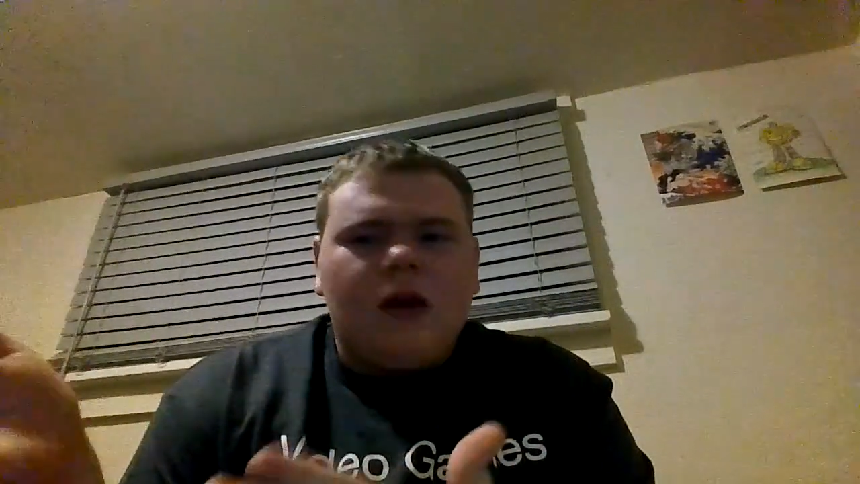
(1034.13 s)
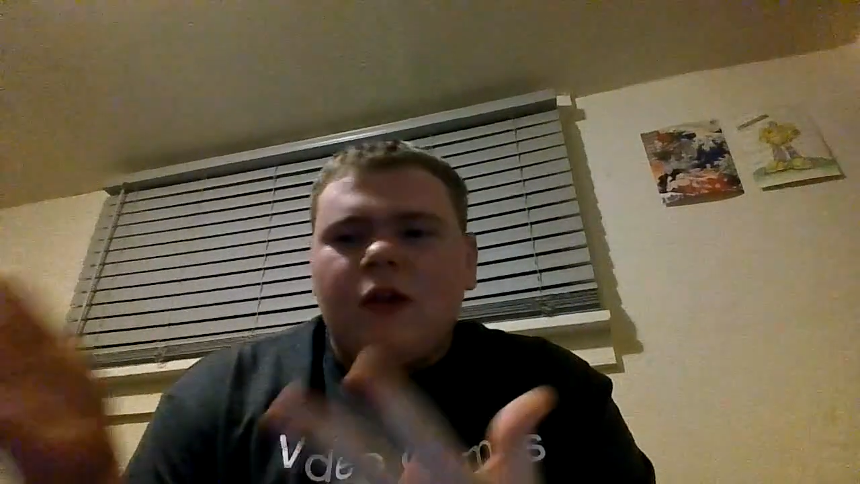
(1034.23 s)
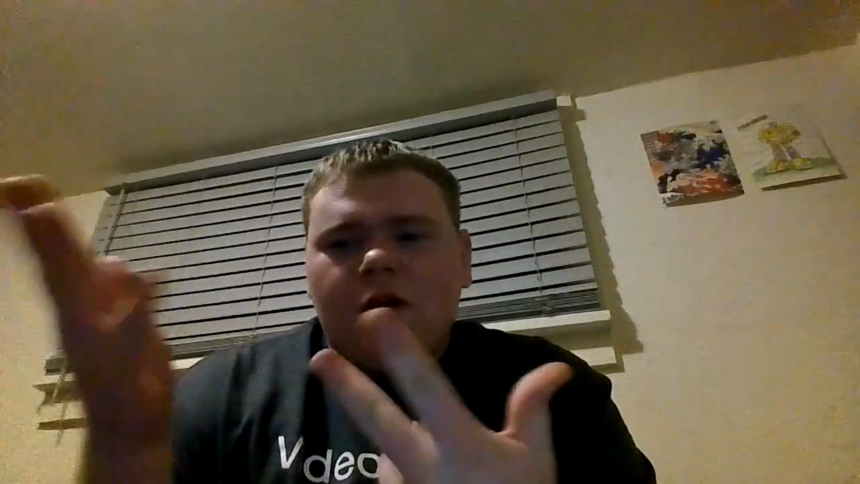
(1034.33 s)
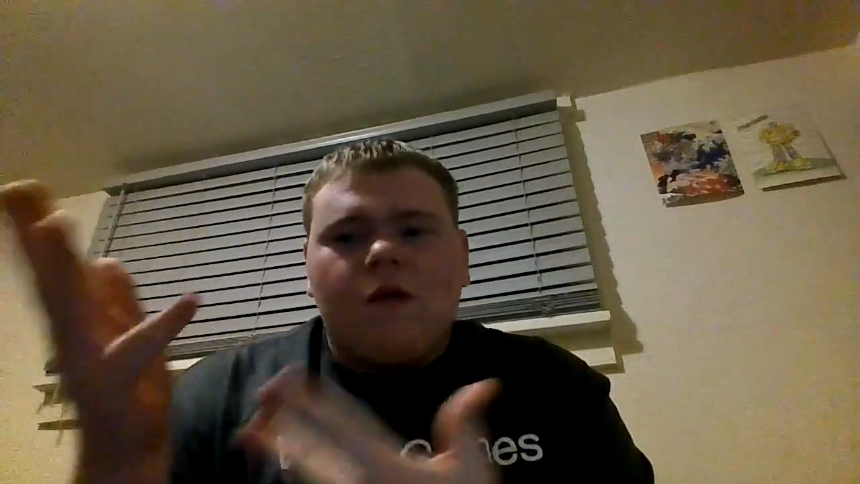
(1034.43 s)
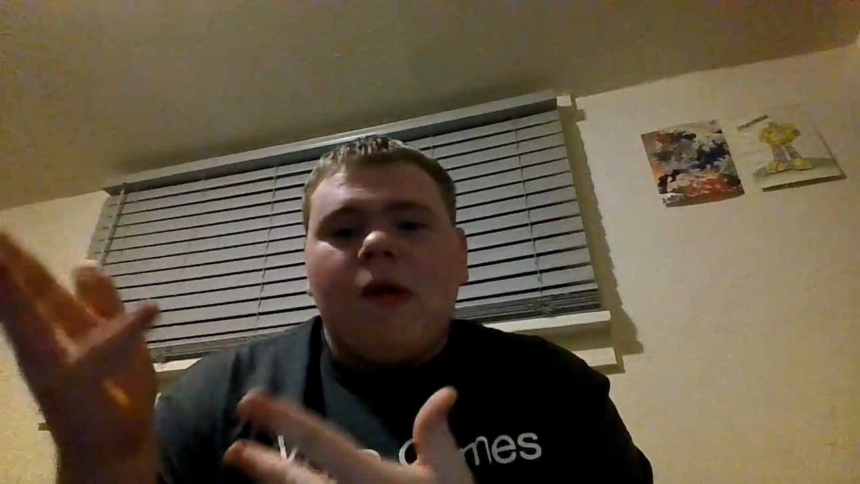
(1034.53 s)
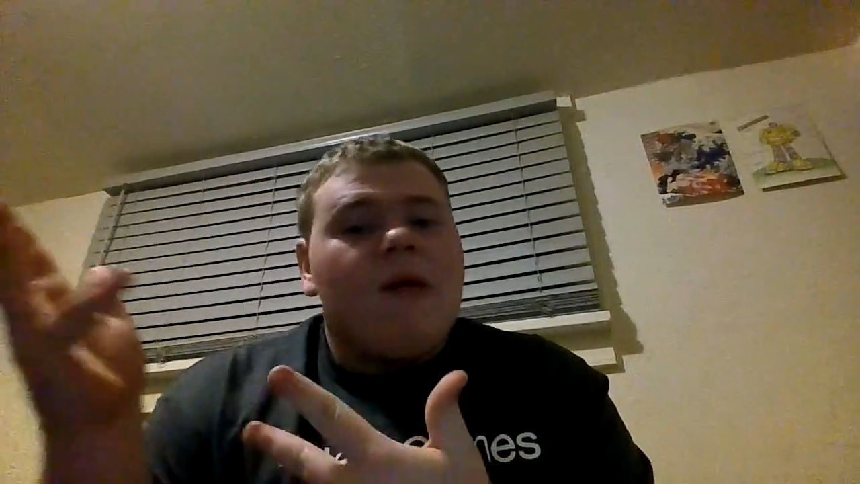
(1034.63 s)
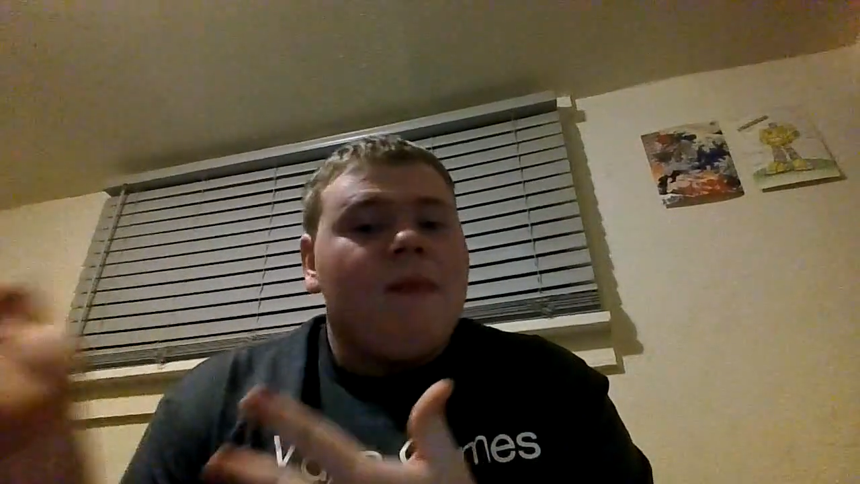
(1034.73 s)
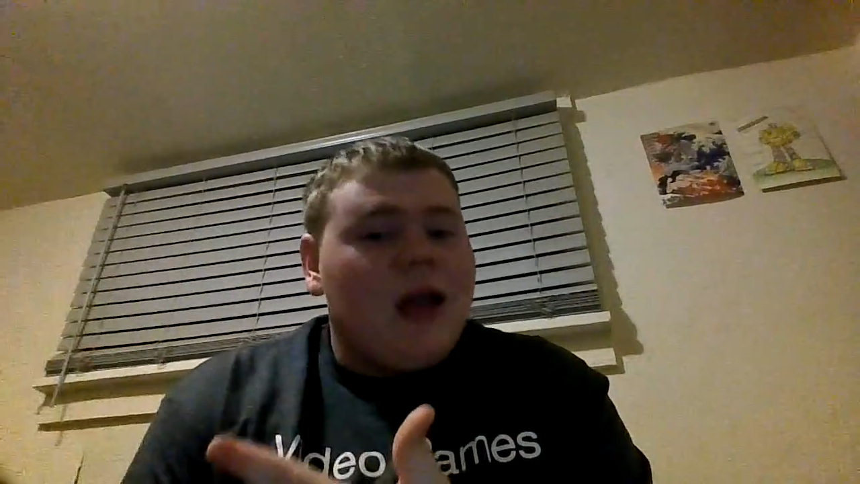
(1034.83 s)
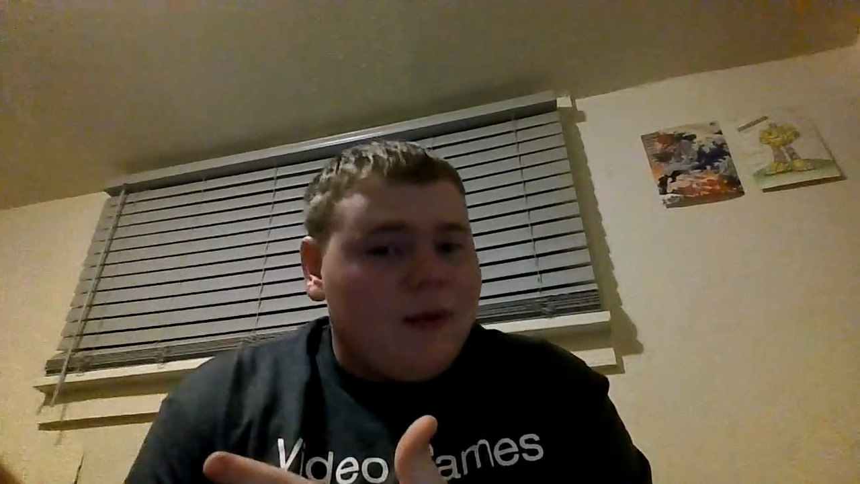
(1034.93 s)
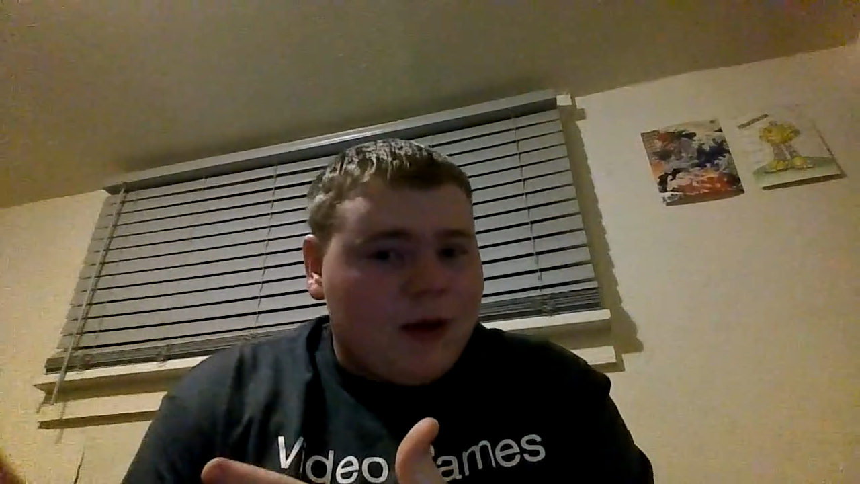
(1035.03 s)
These are my
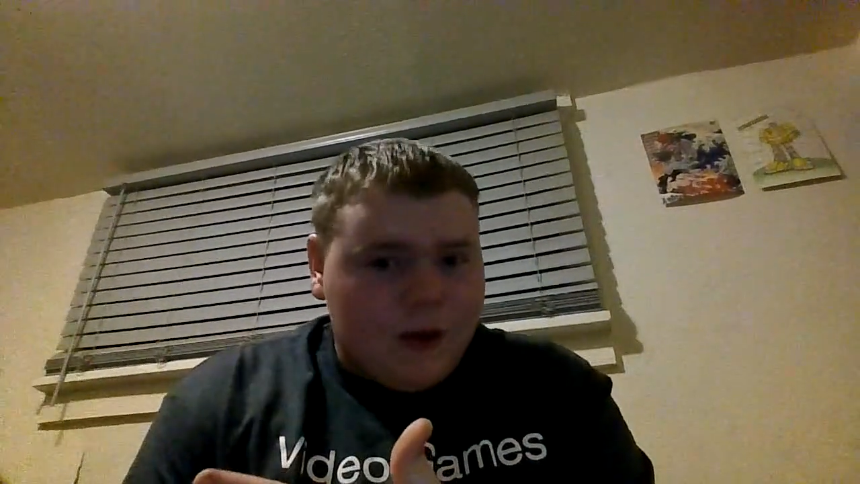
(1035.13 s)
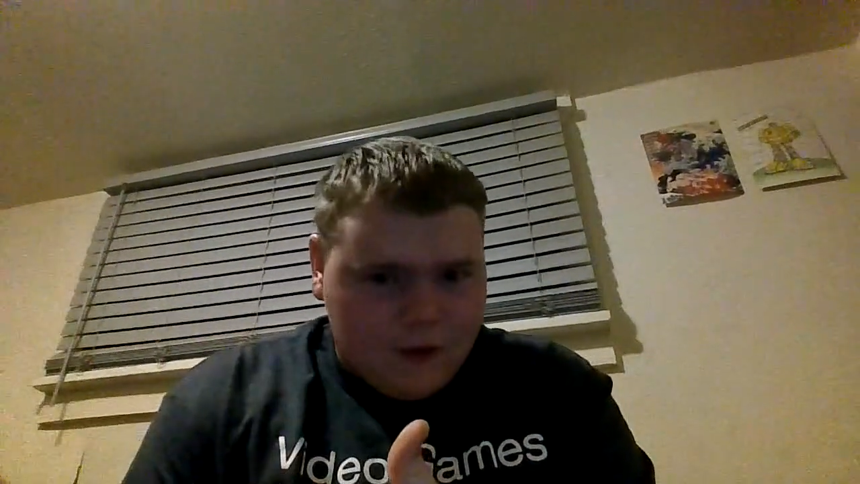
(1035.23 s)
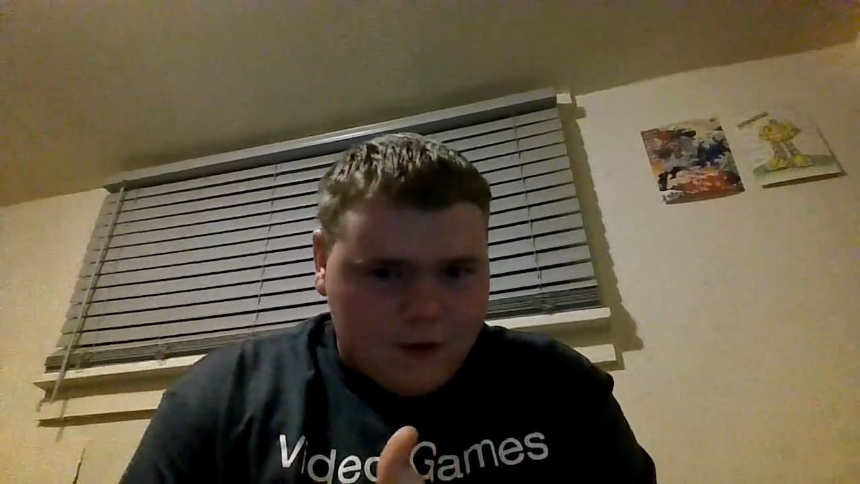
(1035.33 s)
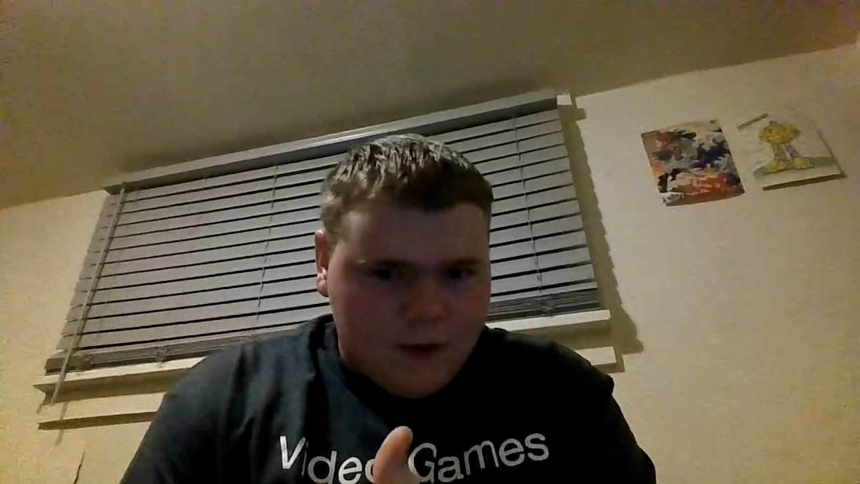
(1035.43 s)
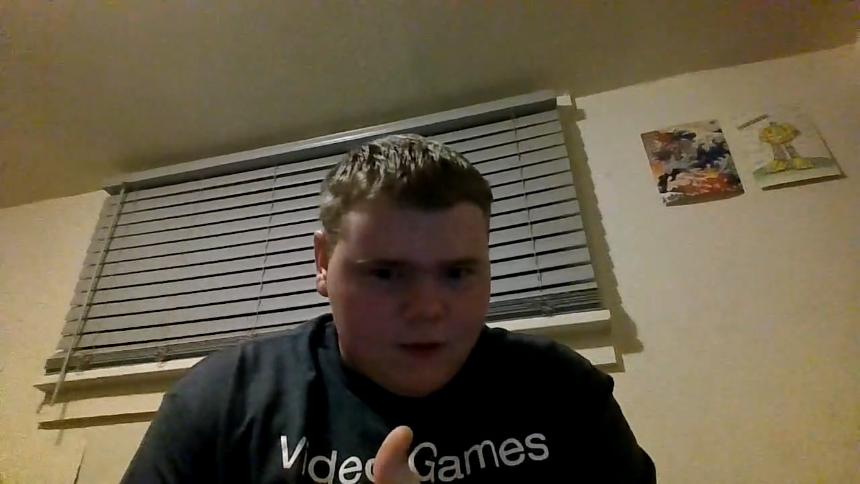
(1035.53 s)
babies.